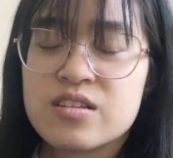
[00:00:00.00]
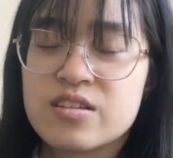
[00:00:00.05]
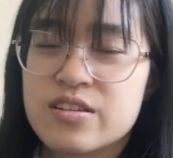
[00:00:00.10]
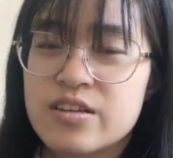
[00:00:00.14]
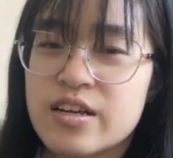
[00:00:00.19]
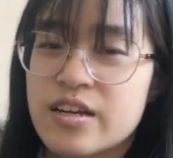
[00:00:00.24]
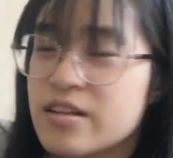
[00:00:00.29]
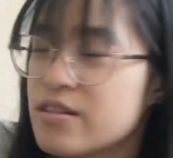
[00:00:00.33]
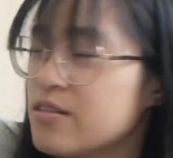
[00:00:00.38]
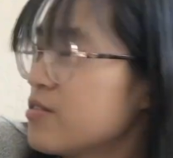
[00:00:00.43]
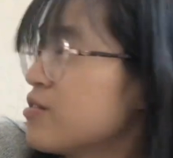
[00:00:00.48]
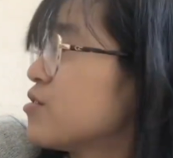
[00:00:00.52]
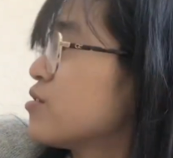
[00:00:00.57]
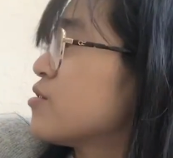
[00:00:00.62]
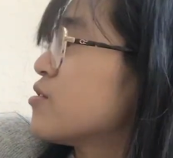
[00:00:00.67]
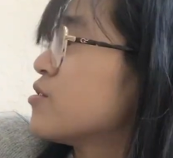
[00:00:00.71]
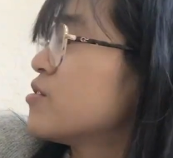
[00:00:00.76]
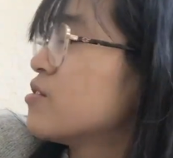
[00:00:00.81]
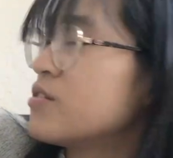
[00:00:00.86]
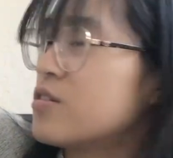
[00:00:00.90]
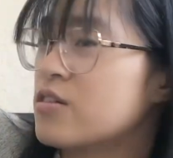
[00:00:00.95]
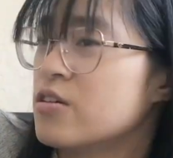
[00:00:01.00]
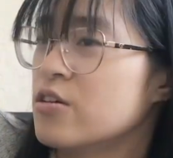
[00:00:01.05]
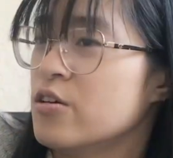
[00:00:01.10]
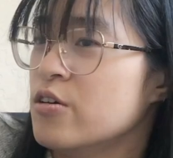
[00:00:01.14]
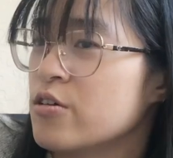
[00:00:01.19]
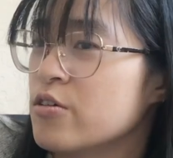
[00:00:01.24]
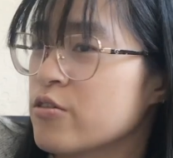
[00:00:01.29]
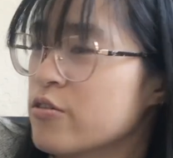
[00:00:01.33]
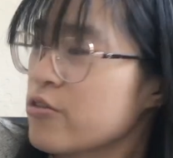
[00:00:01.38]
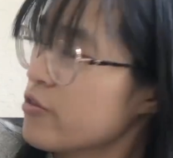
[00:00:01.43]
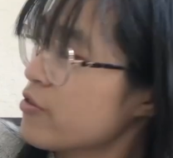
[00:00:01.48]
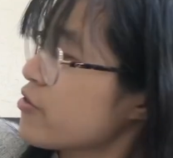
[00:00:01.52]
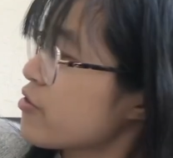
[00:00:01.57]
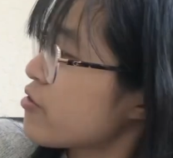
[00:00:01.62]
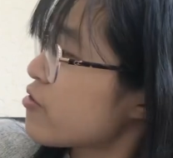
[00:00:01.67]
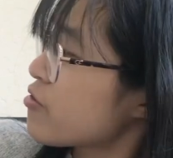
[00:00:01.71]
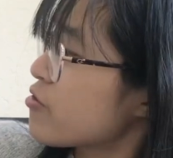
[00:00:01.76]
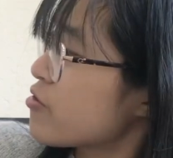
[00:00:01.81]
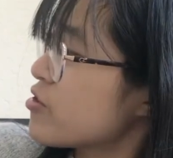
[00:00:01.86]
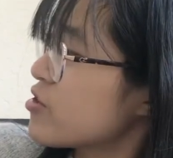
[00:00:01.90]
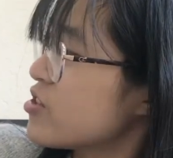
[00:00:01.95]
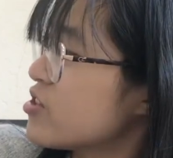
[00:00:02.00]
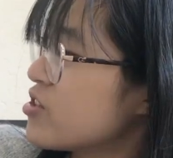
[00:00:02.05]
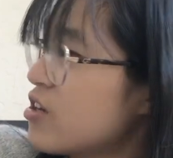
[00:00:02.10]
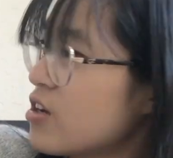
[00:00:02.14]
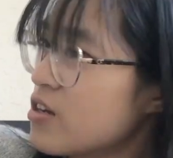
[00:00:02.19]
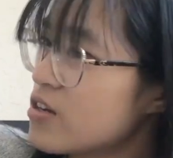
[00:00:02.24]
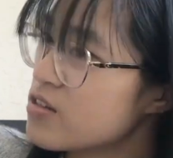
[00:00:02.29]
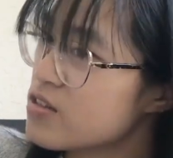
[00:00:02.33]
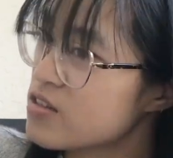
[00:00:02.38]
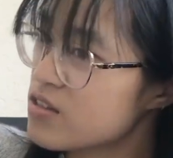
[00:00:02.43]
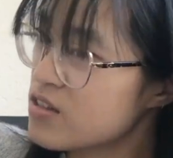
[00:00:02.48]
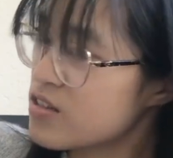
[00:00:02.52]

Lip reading: Got a little croissant